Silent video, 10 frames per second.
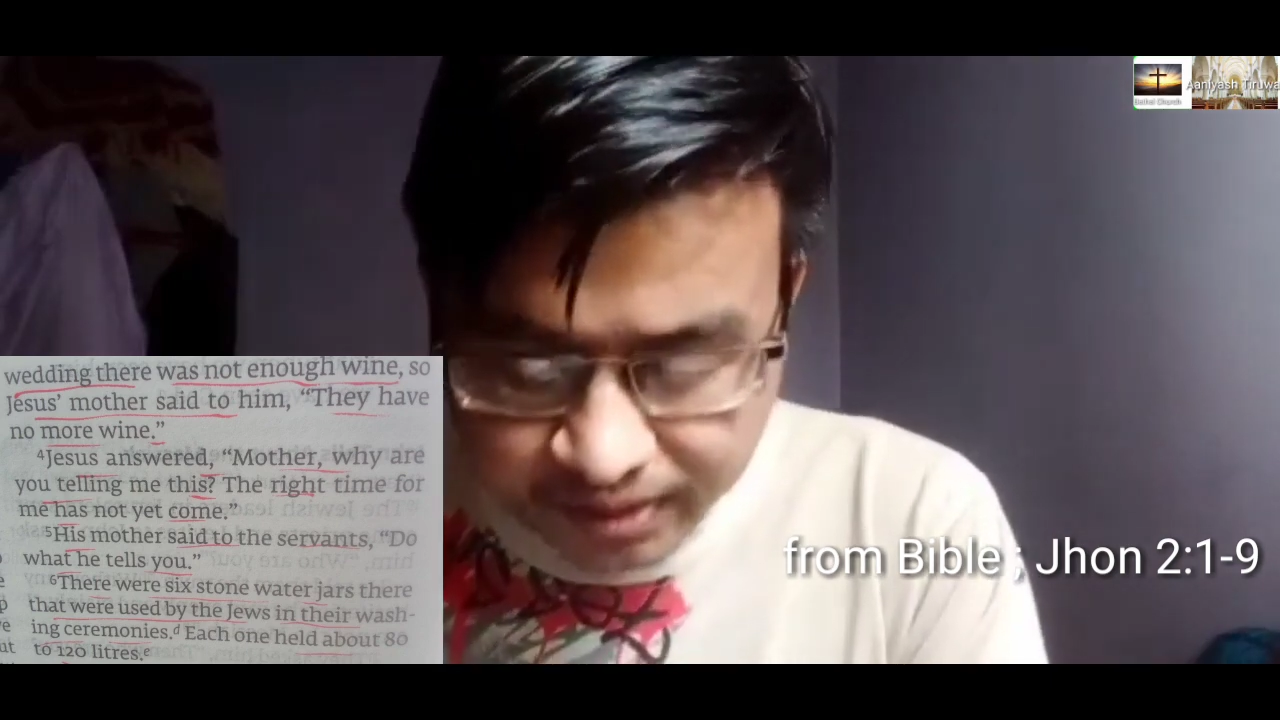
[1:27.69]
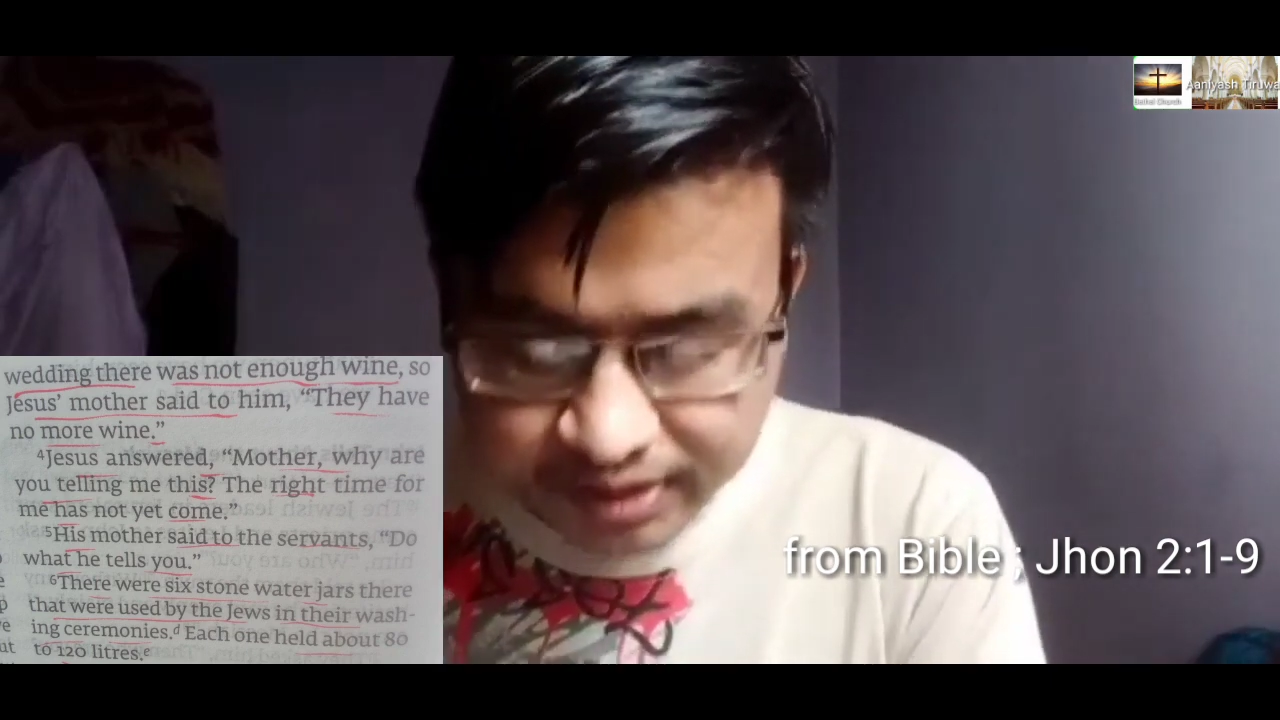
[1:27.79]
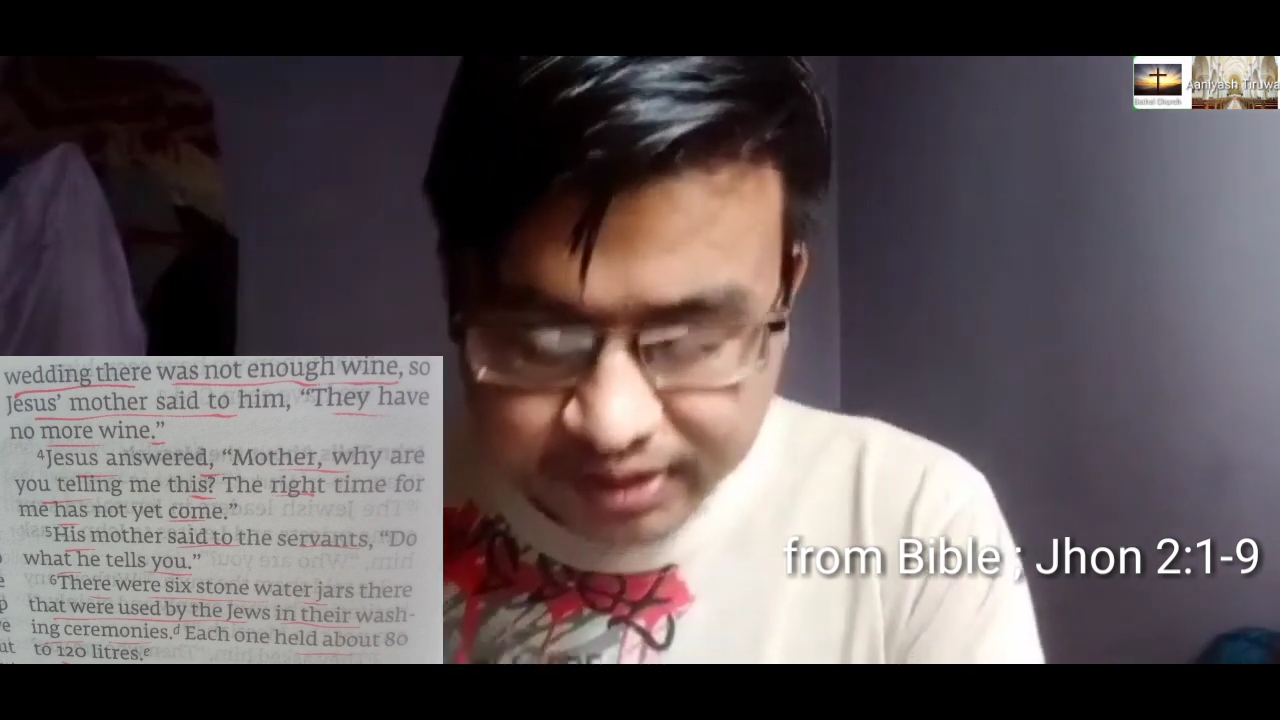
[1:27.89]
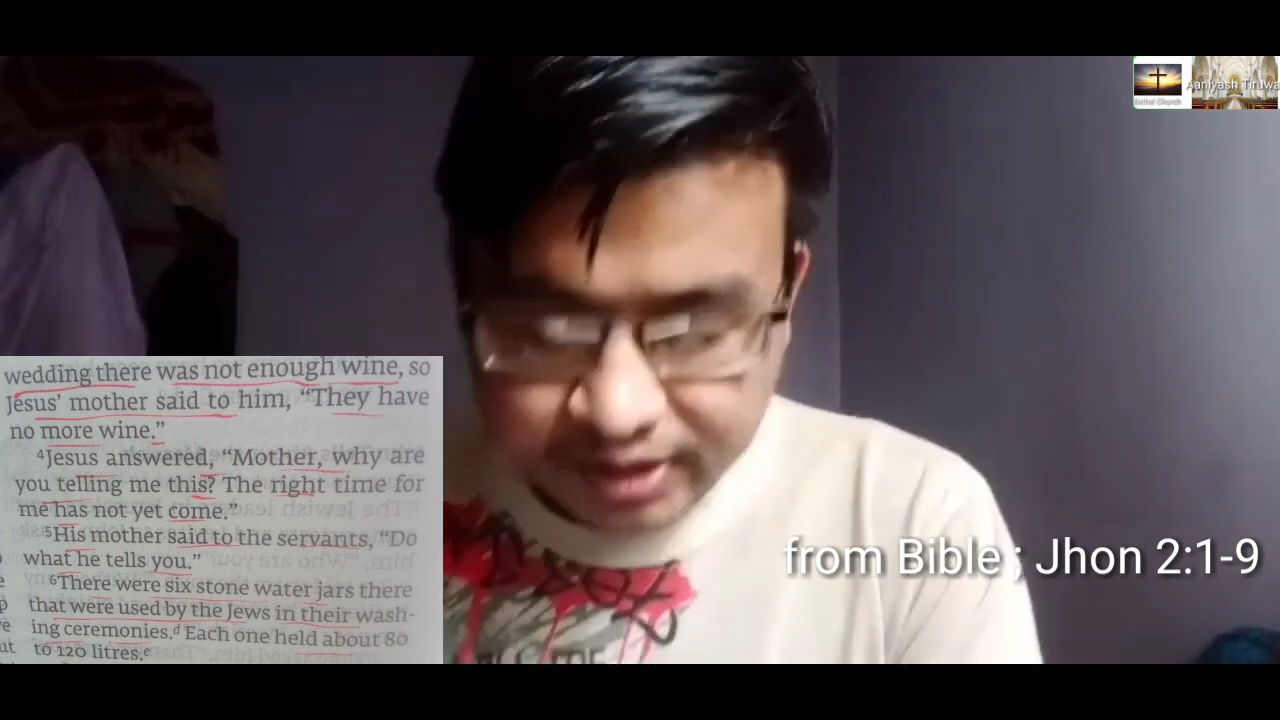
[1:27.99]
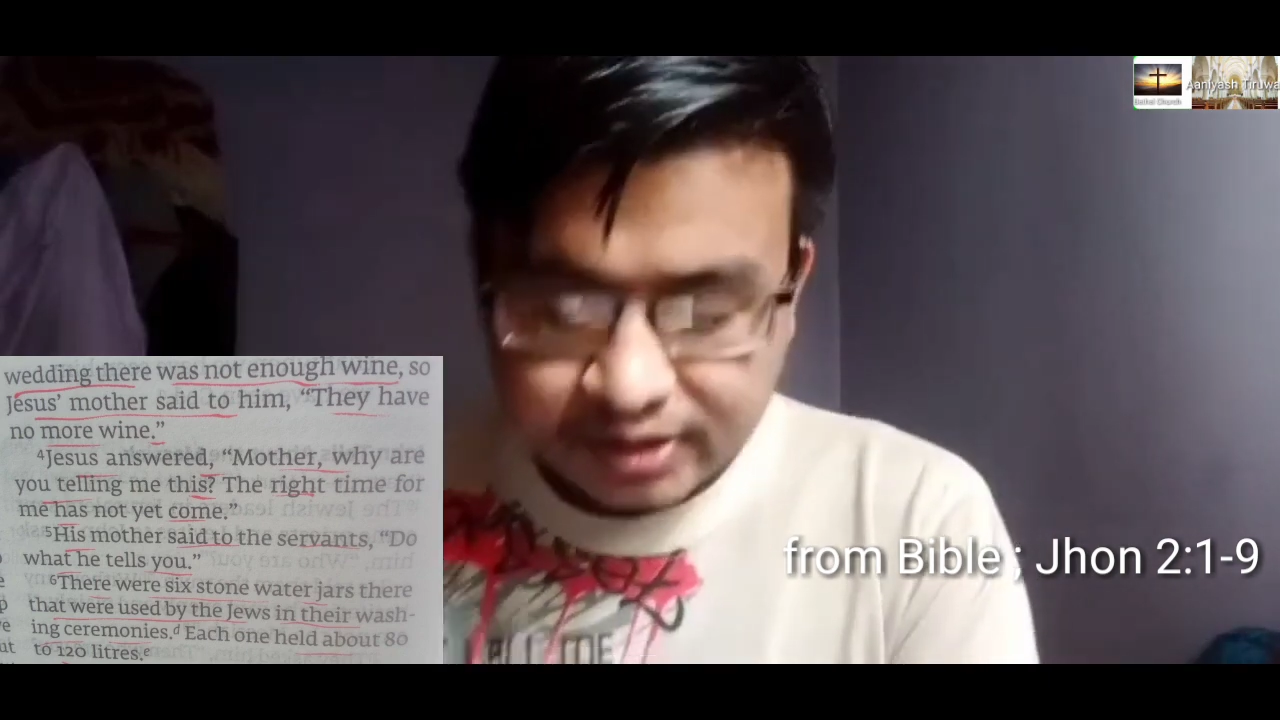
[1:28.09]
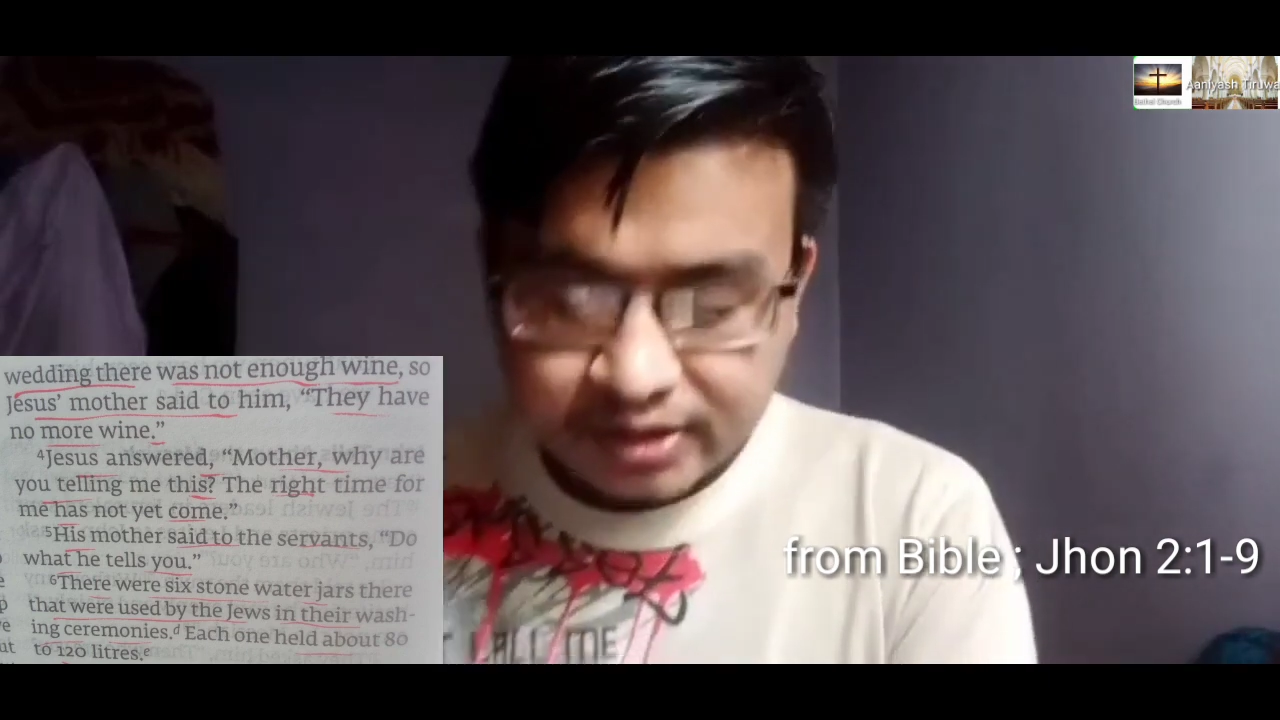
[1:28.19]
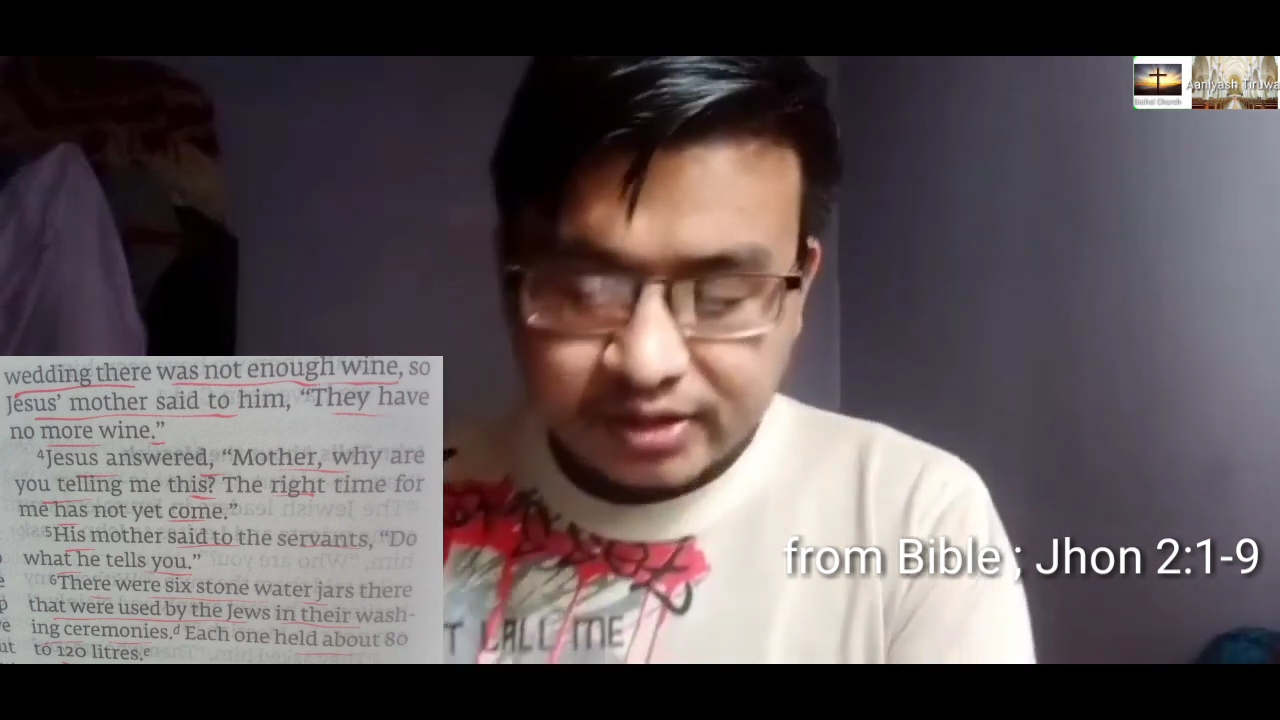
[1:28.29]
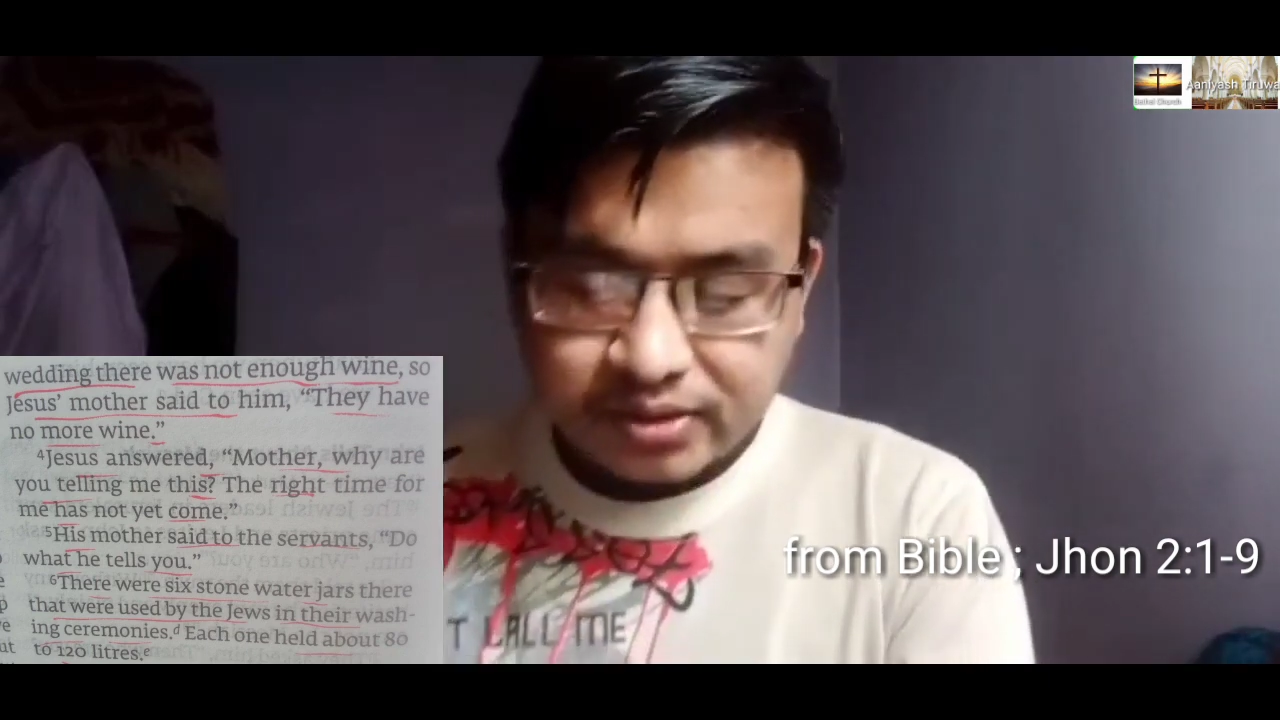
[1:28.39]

were six